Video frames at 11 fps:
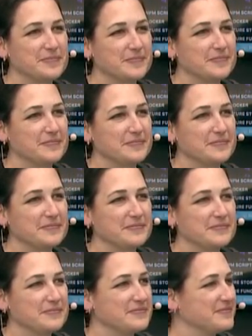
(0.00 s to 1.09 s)

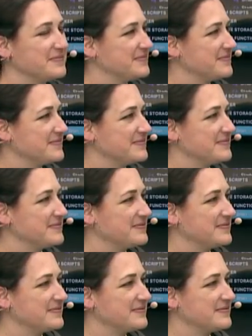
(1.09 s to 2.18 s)

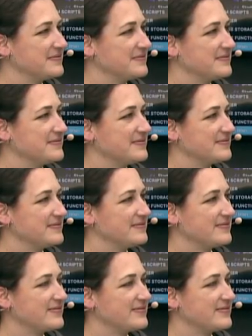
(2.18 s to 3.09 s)
(not speaking)